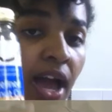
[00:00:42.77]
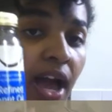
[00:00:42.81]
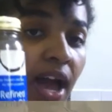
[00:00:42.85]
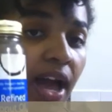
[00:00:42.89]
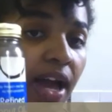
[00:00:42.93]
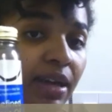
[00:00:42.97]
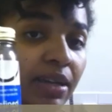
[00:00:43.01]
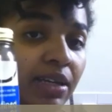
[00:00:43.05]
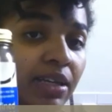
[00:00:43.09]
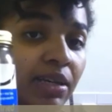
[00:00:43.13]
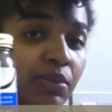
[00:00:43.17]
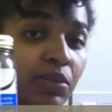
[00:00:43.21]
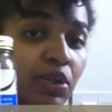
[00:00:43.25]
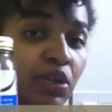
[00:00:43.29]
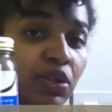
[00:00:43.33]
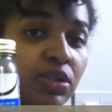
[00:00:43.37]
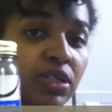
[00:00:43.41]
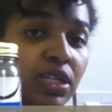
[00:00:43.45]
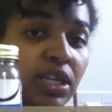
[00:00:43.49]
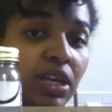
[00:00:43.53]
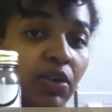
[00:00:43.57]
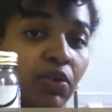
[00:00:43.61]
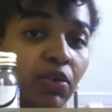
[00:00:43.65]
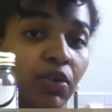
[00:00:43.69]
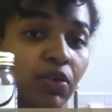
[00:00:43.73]
I am
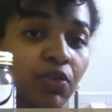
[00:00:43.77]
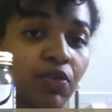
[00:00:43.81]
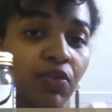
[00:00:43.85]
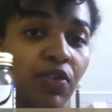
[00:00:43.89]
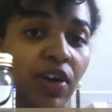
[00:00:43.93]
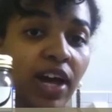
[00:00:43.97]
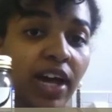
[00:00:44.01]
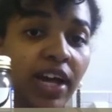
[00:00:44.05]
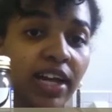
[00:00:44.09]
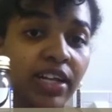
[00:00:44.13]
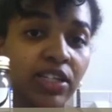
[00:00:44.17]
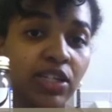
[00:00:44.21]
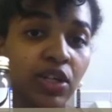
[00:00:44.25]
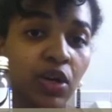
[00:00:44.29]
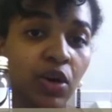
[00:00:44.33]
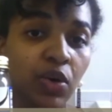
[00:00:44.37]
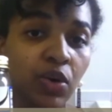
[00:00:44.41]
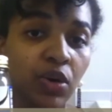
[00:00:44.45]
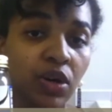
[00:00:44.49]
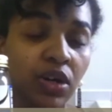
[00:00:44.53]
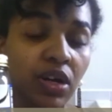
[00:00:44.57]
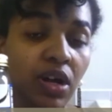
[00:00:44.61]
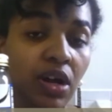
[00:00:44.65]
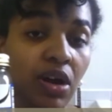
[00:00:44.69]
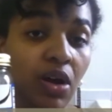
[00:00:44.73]
using refined
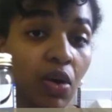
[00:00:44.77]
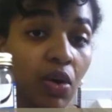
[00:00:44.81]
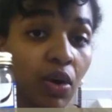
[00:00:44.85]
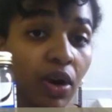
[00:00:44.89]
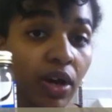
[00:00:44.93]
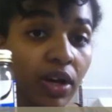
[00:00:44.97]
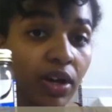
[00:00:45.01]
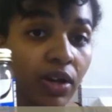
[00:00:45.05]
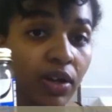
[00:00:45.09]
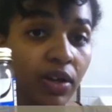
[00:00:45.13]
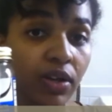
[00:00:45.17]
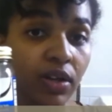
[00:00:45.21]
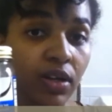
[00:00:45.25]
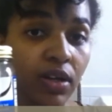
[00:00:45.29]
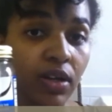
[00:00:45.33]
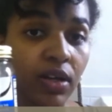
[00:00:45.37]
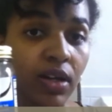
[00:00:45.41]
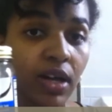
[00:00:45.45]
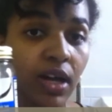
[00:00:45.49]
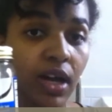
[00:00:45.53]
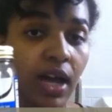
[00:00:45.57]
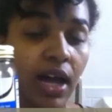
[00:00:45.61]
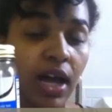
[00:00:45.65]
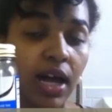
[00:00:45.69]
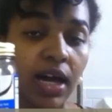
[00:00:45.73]
coconut oil.
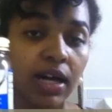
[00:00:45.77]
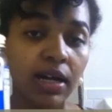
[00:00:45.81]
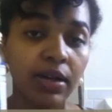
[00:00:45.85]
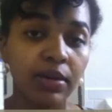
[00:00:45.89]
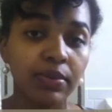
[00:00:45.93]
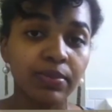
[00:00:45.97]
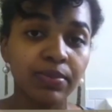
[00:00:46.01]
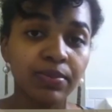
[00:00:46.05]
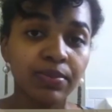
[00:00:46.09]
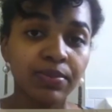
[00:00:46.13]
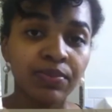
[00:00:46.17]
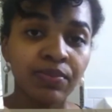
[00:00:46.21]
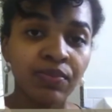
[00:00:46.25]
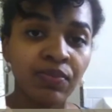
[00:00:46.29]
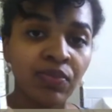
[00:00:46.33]
And